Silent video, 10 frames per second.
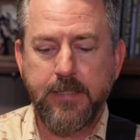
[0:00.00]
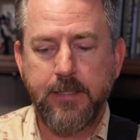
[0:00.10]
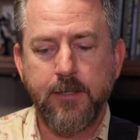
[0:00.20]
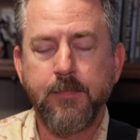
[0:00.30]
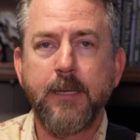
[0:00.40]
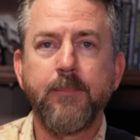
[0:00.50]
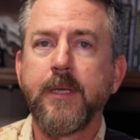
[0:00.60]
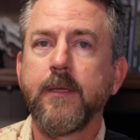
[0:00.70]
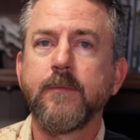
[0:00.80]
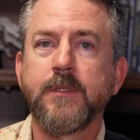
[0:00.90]
my
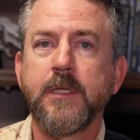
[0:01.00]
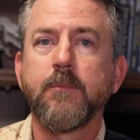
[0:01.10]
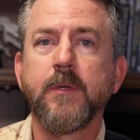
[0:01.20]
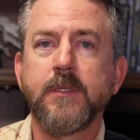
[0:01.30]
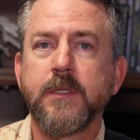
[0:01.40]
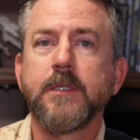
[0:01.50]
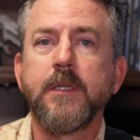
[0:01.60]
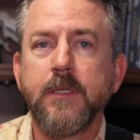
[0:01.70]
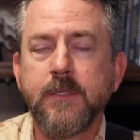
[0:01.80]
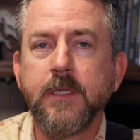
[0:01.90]
big Sigma
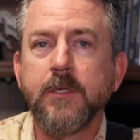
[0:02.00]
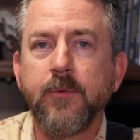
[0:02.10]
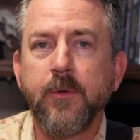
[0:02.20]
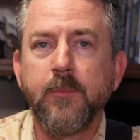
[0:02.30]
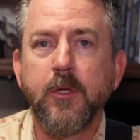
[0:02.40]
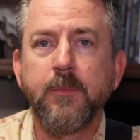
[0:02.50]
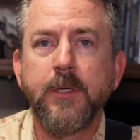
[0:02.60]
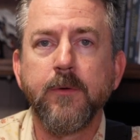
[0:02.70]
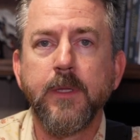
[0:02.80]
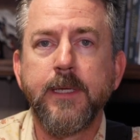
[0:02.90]
60 to 600
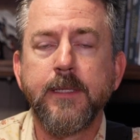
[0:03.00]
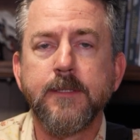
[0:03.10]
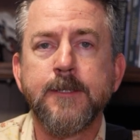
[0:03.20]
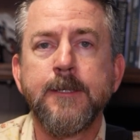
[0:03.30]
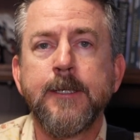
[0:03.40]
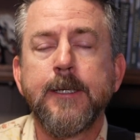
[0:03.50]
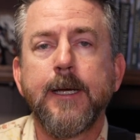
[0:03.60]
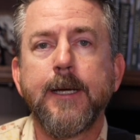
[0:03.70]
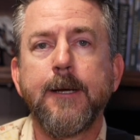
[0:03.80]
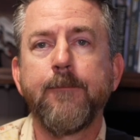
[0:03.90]
millimeter lens.
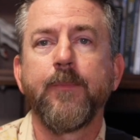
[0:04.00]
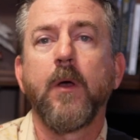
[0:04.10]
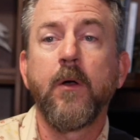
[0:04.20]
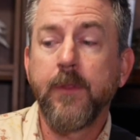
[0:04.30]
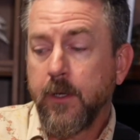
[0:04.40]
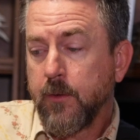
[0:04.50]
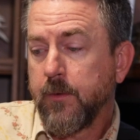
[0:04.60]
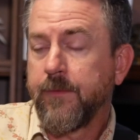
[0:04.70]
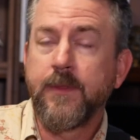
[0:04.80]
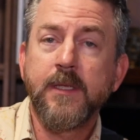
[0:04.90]

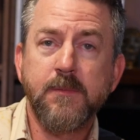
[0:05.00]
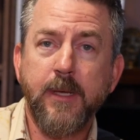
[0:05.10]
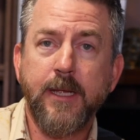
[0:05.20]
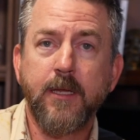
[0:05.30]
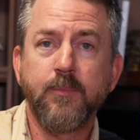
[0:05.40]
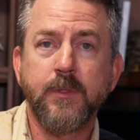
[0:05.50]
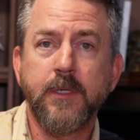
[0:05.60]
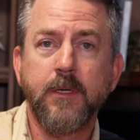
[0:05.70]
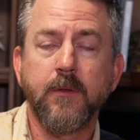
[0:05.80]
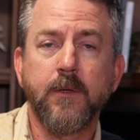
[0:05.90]
Although this bag in
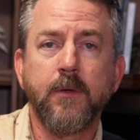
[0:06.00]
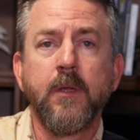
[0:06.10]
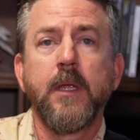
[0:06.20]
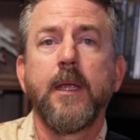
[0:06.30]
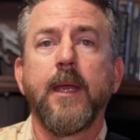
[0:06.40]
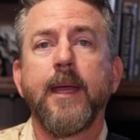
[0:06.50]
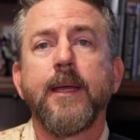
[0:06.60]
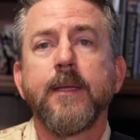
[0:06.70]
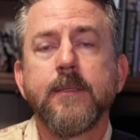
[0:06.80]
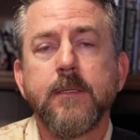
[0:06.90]
particular
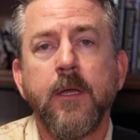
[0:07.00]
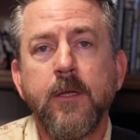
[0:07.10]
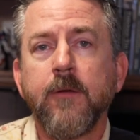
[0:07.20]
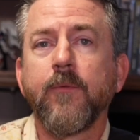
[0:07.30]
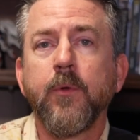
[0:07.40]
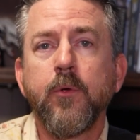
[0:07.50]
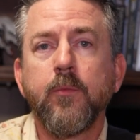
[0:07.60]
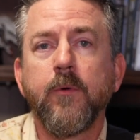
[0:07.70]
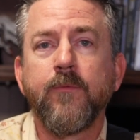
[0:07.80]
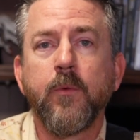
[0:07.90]
has enough
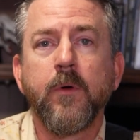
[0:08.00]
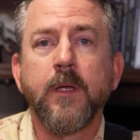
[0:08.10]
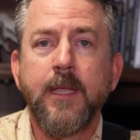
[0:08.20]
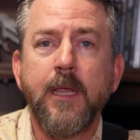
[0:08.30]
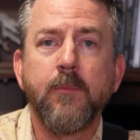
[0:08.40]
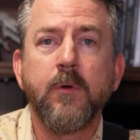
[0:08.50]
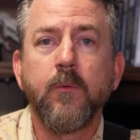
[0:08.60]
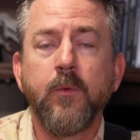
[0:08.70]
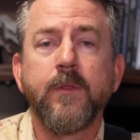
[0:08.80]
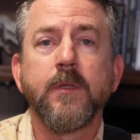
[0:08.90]
room for a
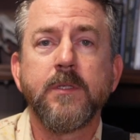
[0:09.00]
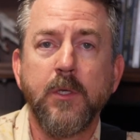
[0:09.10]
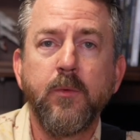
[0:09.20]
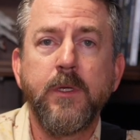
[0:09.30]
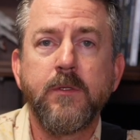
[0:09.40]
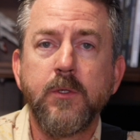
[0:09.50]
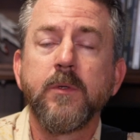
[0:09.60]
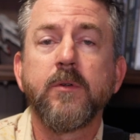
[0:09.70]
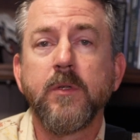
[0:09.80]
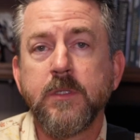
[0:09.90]
camera with a Sony
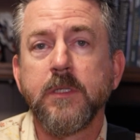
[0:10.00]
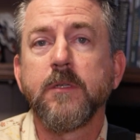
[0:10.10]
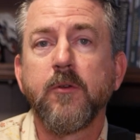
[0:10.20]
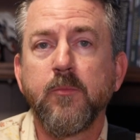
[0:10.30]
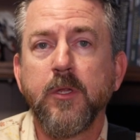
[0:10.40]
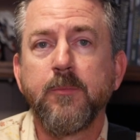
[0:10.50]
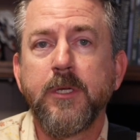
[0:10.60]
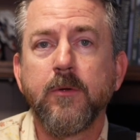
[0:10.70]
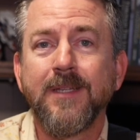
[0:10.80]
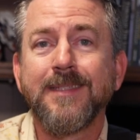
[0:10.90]
200 to 600
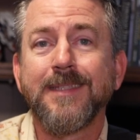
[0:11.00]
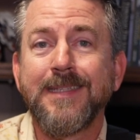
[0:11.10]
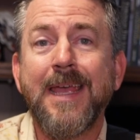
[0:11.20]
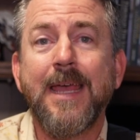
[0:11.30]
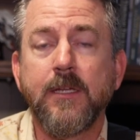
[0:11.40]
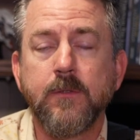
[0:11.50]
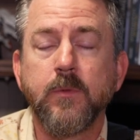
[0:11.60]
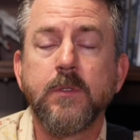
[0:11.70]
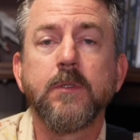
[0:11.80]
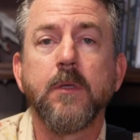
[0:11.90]
millimeter lens attached,
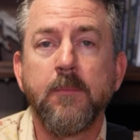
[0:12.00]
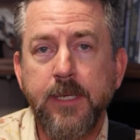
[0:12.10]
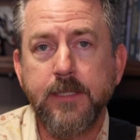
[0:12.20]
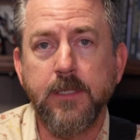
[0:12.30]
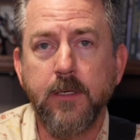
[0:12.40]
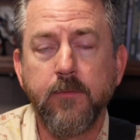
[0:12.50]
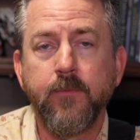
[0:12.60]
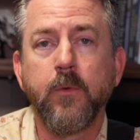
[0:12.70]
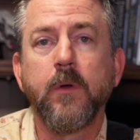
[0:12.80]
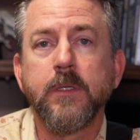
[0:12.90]
which is amazing
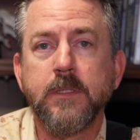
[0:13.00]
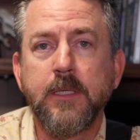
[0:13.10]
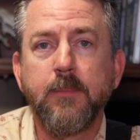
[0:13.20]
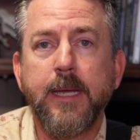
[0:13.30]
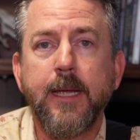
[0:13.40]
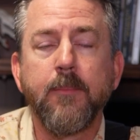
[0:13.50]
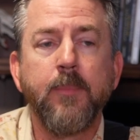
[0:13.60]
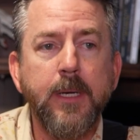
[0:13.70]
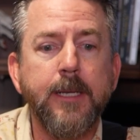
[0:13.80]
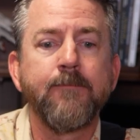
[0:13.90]
for a sling bag.
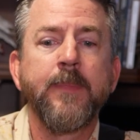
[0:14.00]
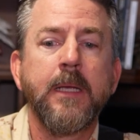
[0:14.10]
But